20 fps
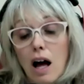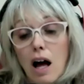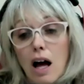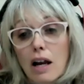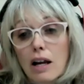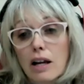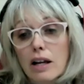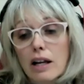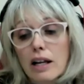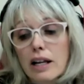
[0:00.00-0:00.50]

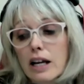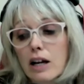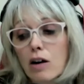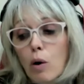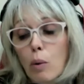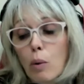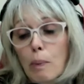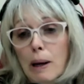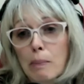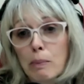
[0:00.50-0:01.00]
And it
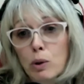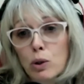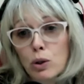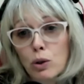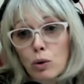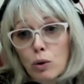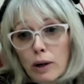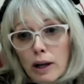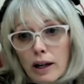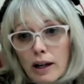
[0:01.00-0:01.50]
got people
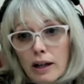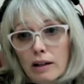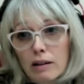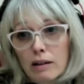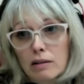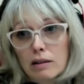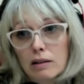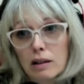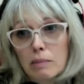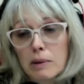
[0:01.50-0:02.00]

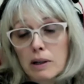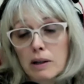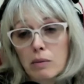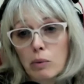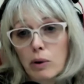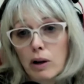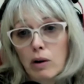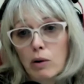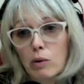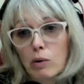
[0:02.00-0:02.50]
talking. I
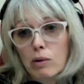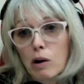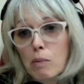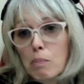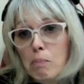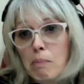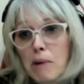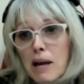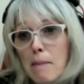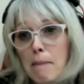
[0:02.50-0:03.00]
mean,
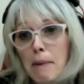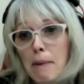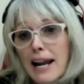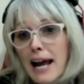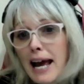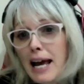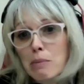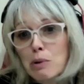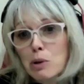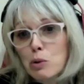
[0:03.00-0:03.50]
me and my
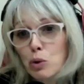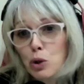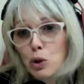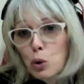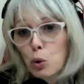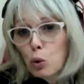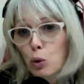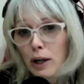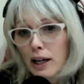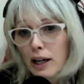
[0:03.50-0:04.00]
neighbors were
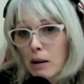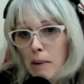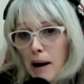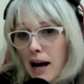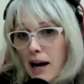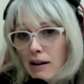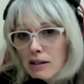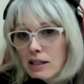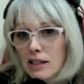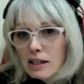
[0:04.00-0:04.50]
talking
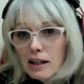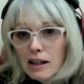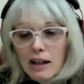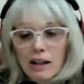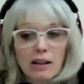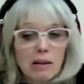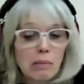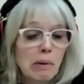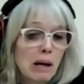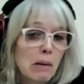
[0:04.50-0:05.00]
about
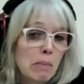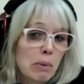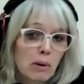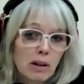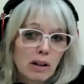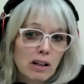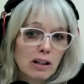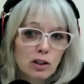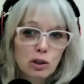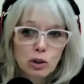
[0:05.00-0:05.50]
it. The
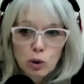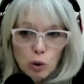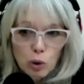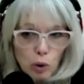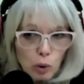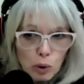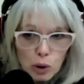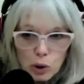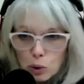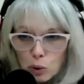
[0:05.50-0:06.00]
people at
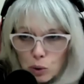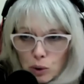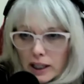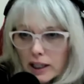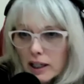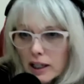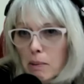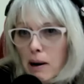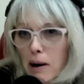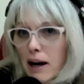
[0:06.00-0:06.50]
school were
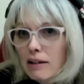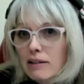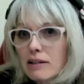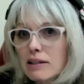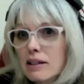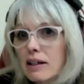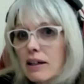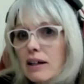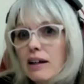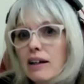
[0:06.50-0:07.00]
talking
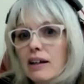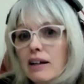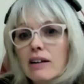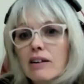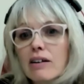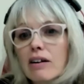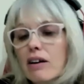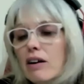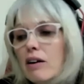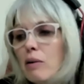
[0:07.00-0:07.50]
about it,
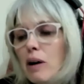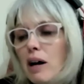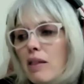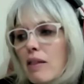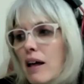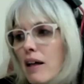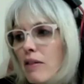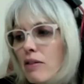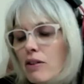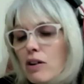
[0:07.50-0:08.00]
you know,
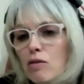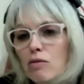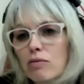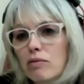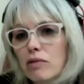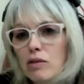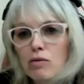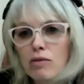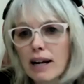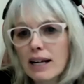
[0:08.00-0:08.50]
and then the
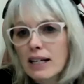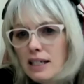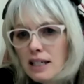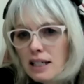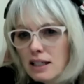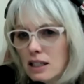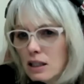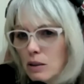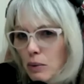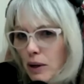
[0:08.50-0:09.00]

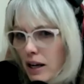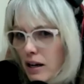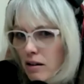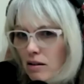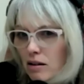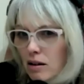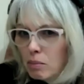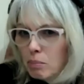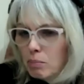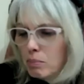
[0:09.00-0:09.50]
ratings went
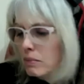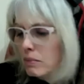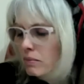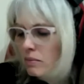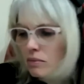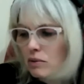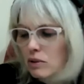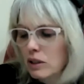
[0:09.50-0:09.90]
up. And